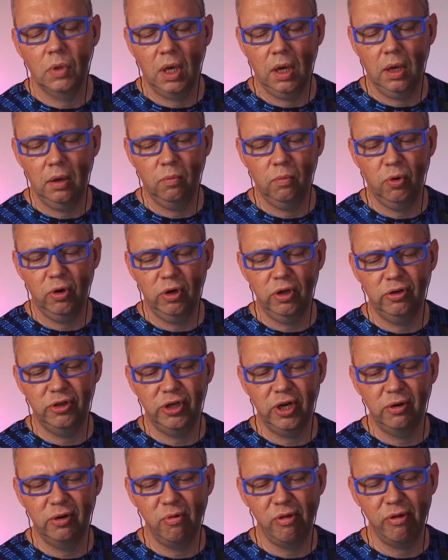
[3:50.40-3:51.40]
And what are your
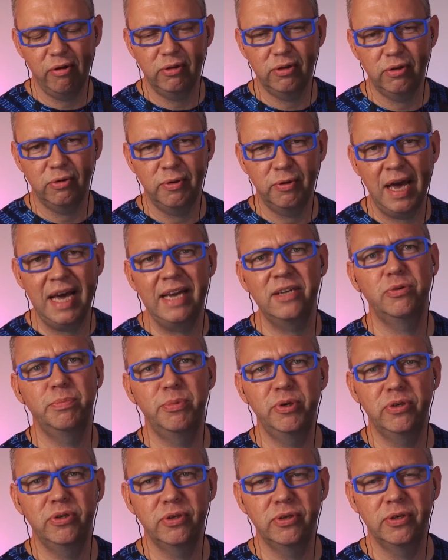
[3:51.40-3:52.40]
general thoughts on
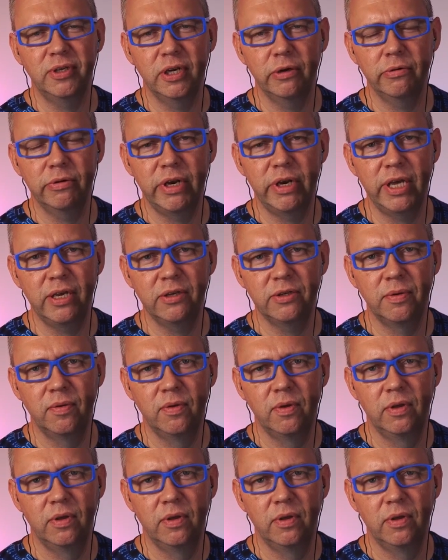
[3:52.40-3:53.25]
attribution nowadays?